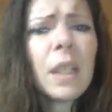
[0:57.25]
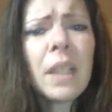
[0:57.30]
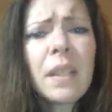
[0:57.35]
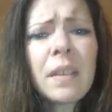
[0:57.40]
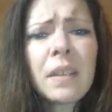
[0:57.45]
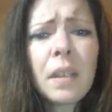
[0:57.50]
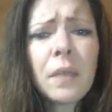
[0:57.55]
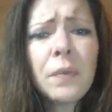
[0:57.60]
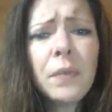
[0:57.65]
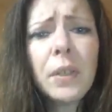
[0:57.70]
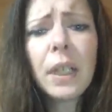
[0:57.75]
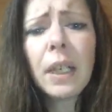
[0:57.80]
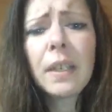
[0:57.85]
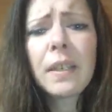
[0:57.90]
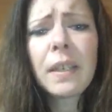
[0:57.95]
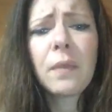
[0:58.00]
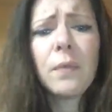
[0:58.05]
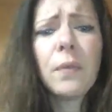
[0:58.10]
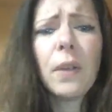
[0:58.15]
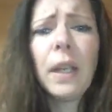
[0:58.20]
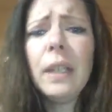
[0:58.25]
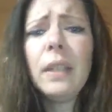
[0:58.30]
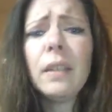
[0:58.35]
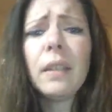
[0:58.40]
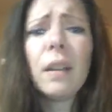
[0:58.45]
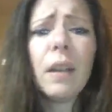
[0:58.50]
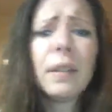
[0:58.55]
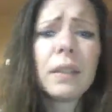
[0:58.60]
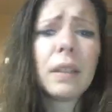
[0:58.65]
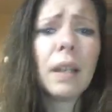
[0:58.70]
It's stuff you guys can
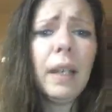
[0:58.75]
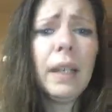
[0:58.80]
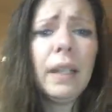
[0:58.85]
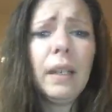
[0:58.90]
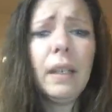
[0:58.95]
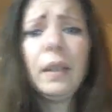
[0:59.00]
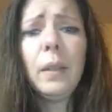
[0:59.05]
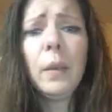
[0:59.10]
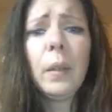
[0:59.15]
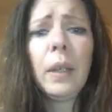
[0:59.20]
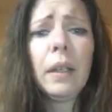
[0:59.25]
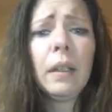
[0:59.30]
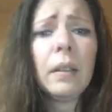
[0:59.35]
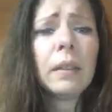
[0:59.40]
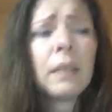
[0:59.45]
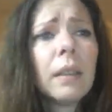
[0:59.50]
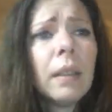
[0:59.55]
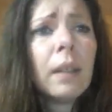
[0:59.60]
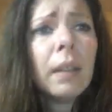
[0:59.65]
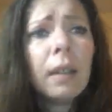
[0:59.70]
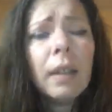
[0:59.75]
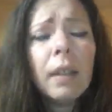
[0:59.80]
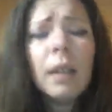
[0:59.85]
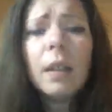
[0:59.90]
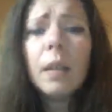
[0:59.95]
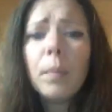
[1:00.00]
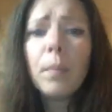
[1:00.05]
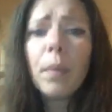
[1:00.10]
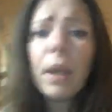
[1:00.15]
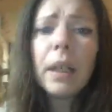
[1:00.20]
find online anywhere.
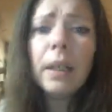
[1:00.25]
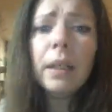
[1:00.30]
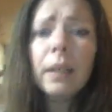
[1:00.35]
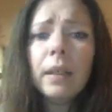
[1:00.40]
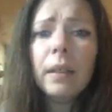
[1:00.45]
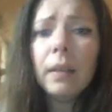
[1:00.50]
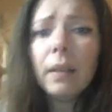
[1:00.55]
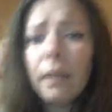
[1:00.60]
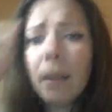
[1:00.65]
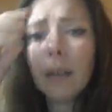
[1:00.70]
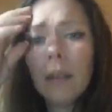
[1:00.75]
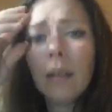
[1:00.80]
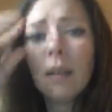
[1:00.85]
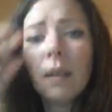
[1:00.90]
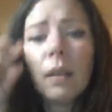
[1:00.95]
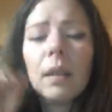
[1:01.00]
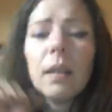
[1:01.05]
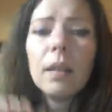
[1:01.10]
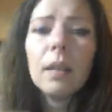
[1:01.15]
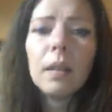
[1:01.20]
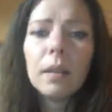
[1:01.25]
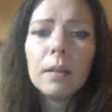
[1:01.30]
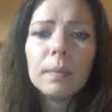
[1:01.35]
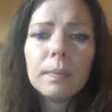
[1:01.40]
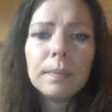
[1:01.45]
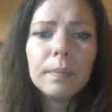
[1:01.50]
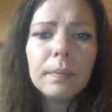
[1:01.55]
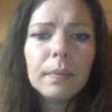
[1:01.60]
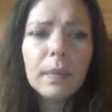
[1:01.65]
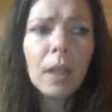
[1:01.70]
But
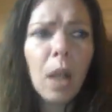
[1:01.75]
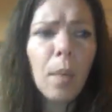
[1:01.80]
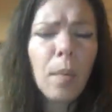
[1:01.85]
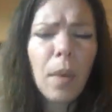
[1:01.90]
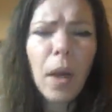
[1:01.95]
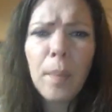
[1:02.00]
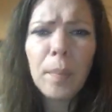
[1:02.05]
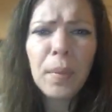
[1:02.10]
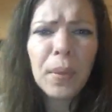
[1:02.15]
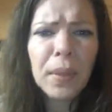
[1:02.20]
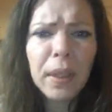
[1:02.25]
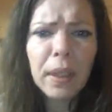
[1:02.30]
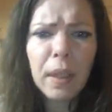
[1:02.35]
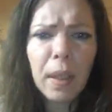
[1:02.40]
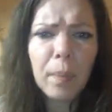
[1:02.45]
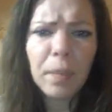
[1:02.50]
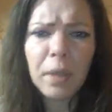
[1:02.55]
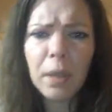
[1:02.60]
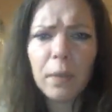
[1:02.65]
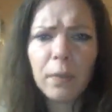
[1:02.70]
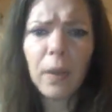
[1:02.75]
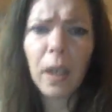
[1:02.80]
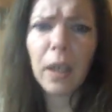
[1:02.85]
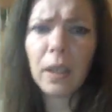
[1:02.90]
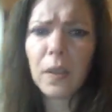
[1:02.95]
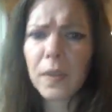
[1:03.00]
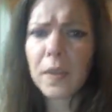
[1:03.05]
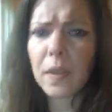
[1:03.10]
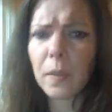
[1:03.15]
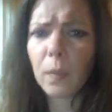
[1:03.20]
I'll put it up in a
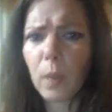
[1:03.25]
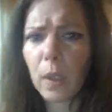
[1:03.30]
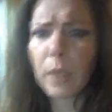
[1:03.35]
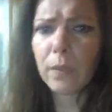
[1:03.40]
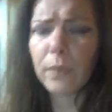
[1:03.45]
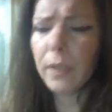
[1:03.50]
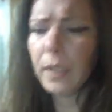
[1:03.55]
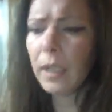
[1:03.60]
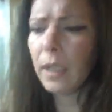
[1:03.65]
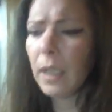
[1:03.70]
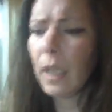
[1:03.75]
file somewhere for you